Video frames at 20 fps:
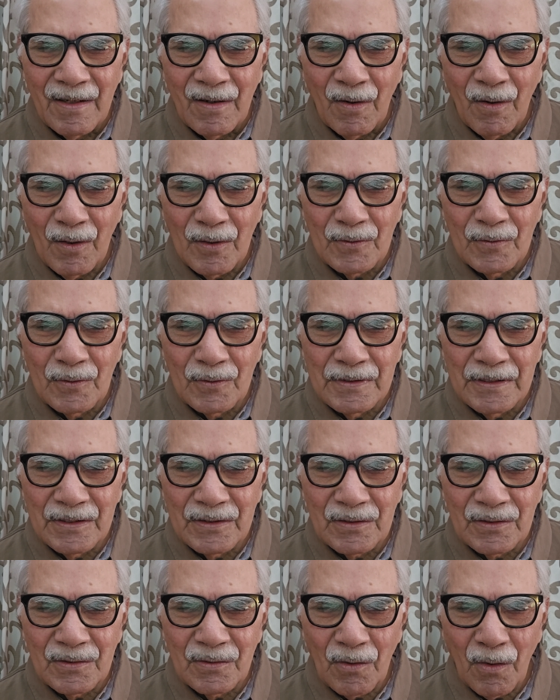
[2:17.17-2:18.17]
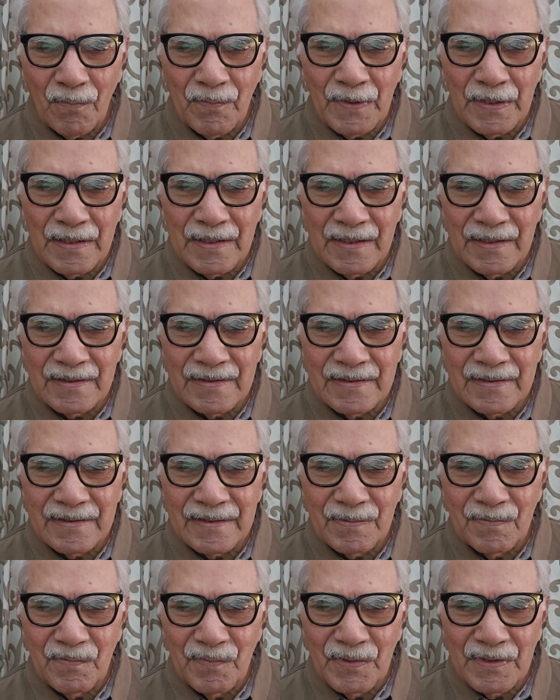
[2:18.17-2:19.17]
although the topic is
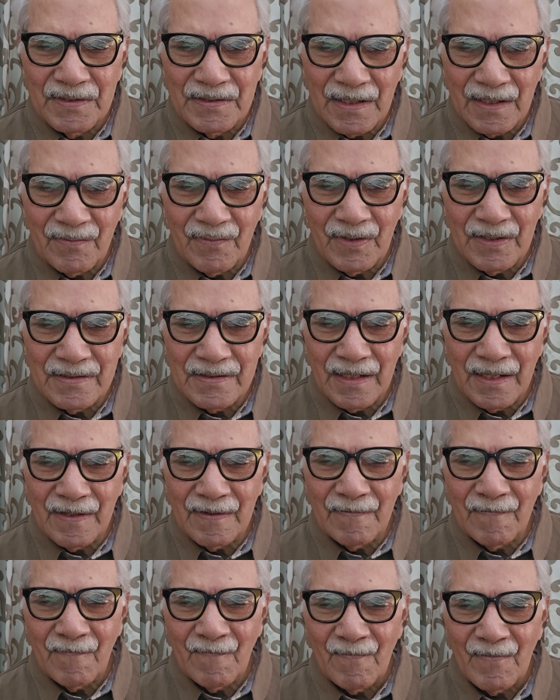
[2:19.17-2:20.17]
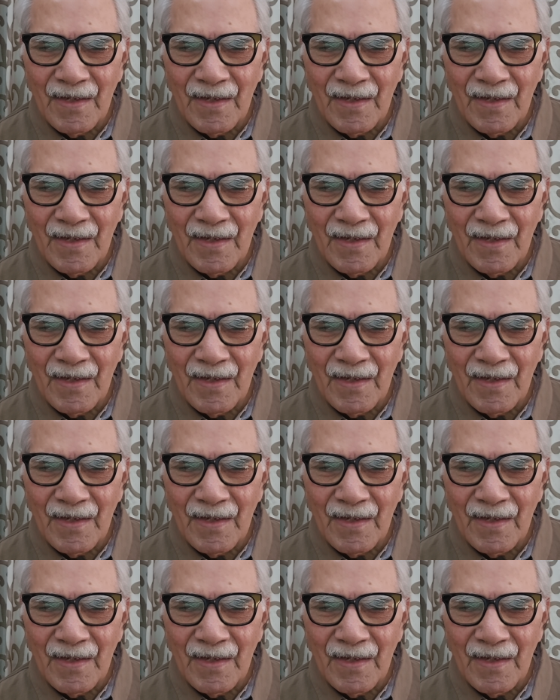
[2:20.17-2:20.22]
preservation,